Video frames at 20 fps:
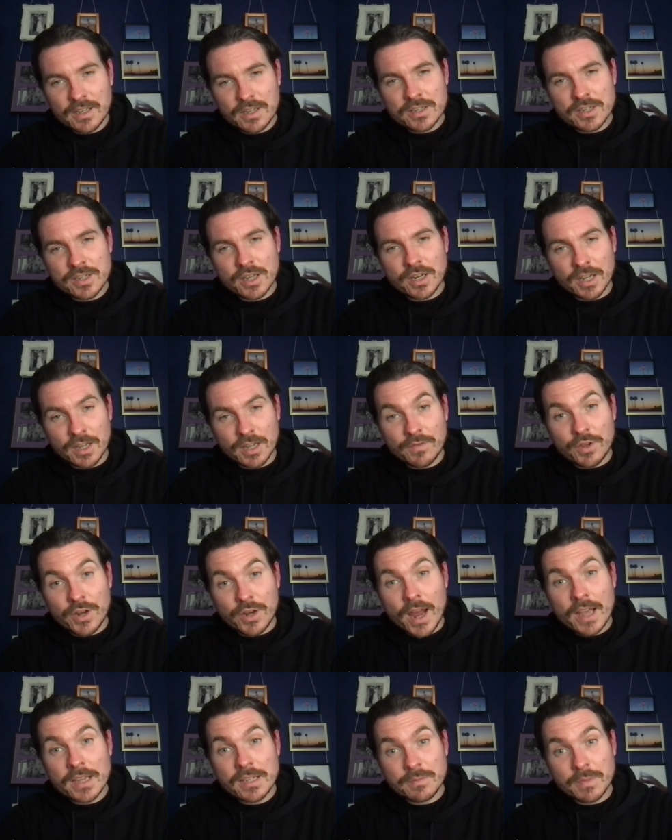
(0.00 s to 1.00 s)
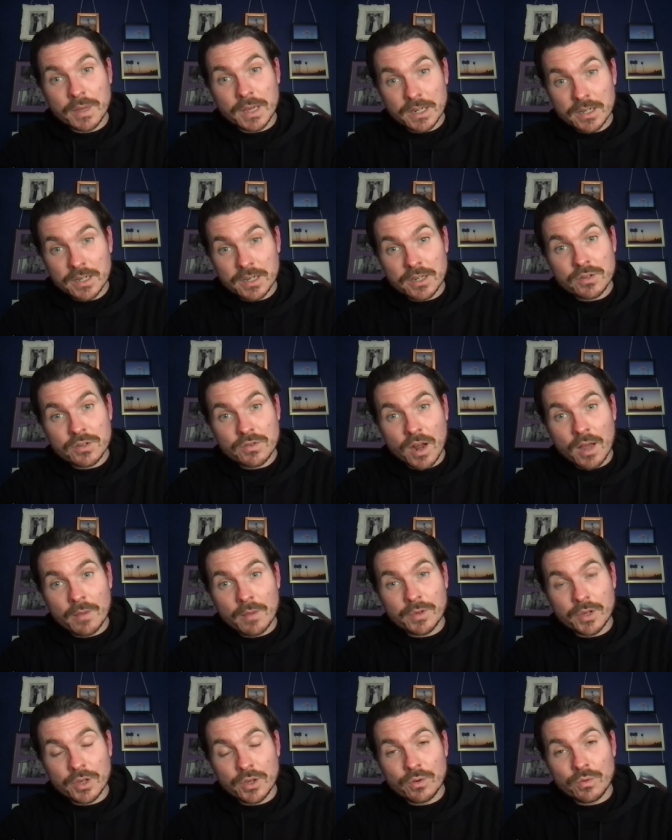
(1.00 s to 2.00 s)
Because certainly, if you'd asked me to
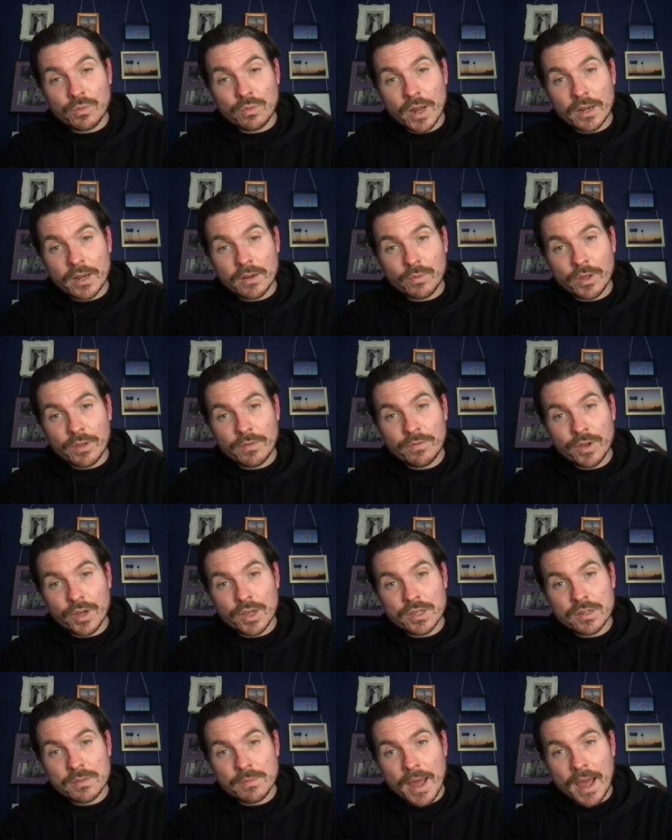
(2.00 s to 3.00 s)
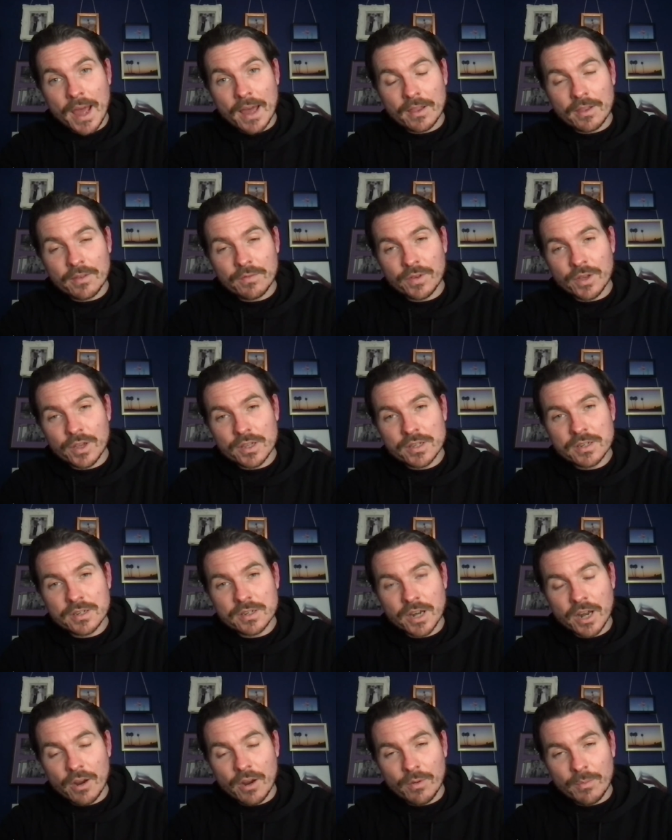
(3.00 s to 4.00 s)
describe you when we first met, the
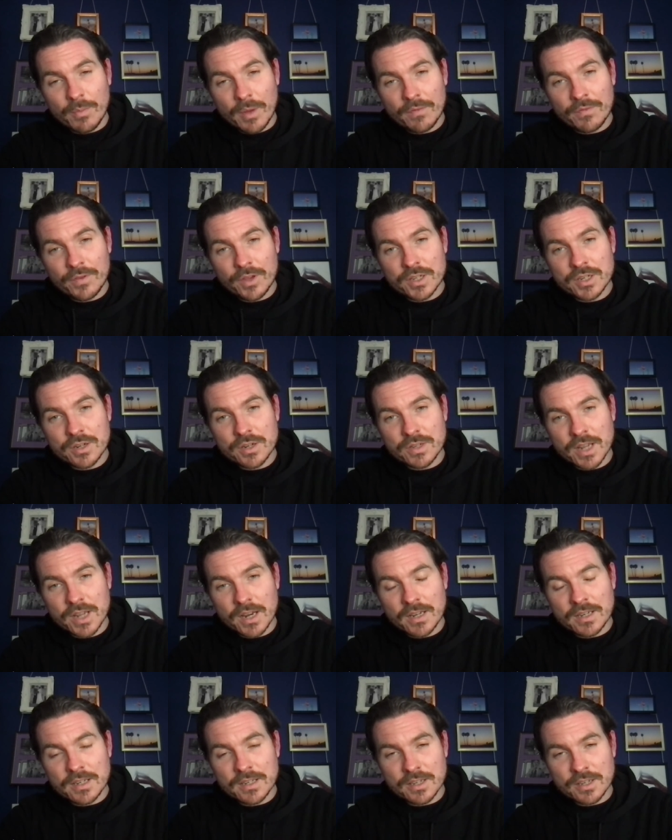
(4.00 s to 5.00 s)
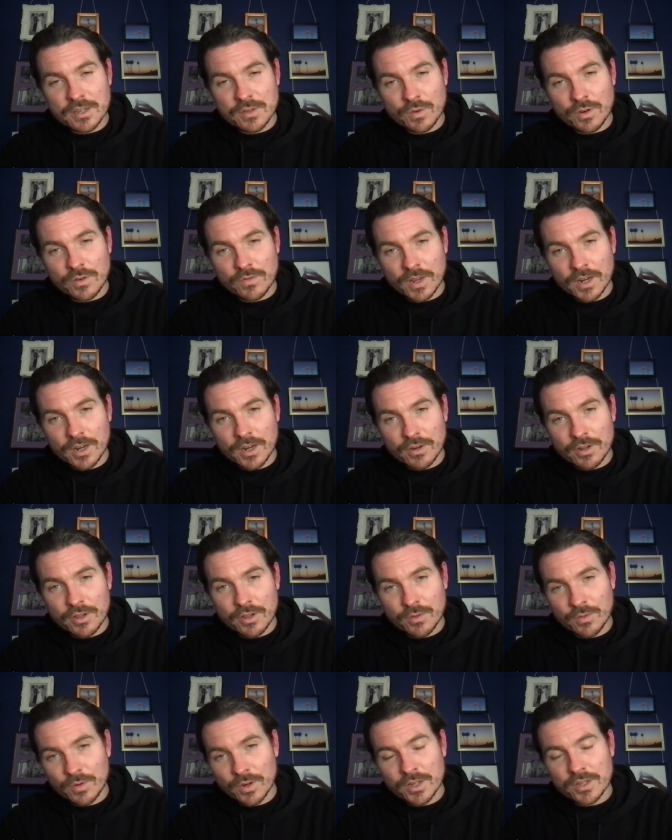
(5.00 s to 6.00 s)
first, you know, in my first two sentences would have
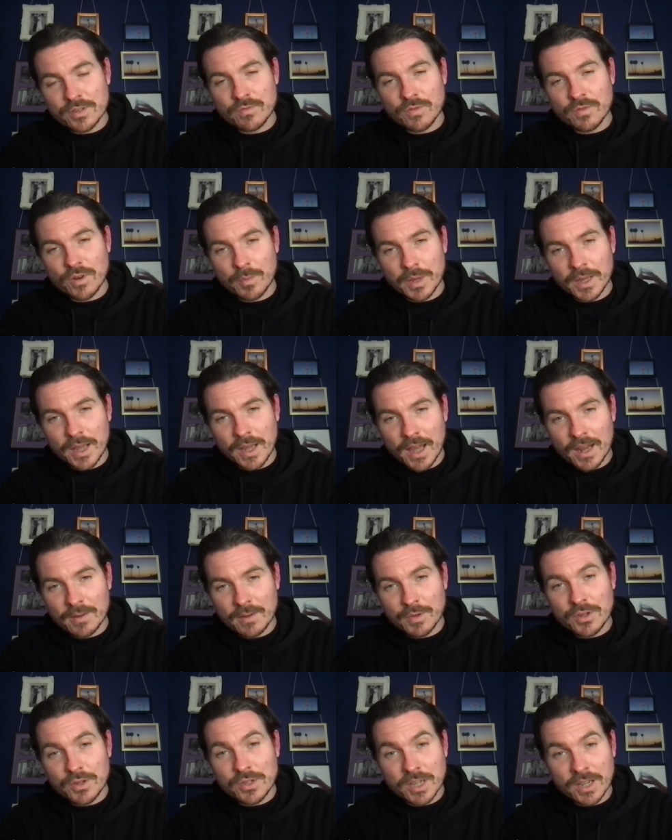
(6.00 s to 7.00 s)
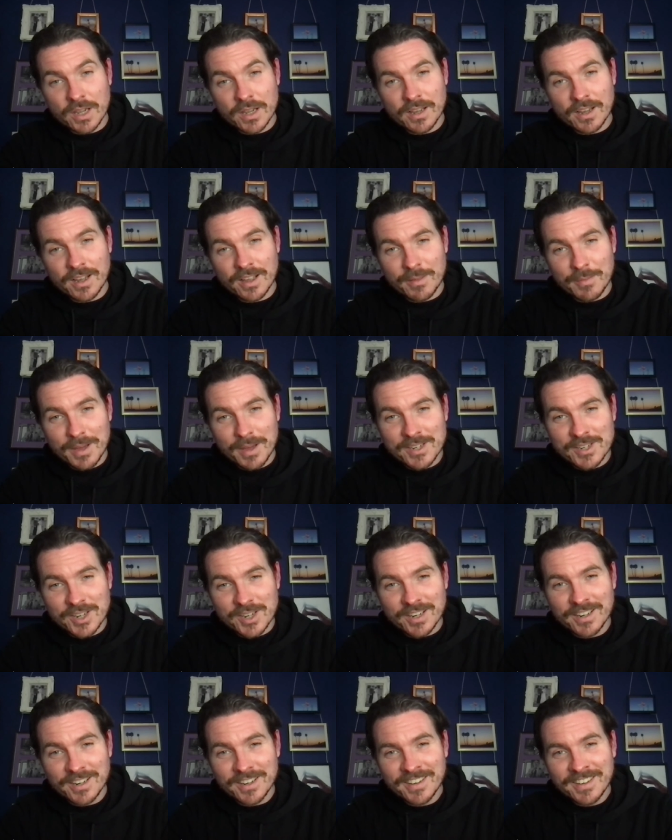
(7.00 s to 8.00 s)
included the words rugby and music, I
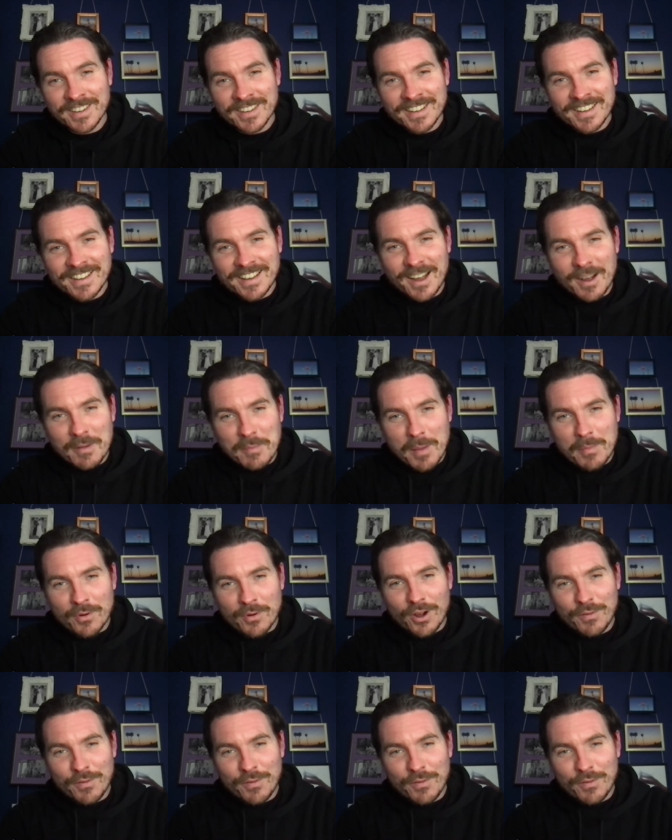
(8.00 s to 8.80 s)
imagine. I remember